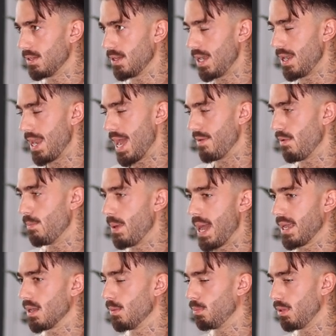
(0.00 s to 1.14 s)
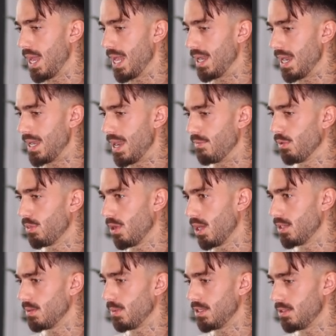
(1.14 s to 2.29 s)
I didn't have a backup plan. I never
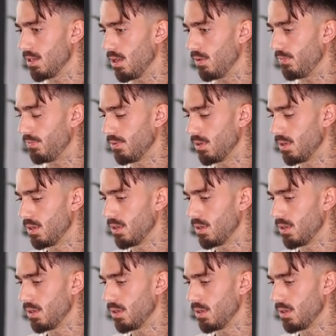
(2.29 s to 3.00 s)
thought to myself,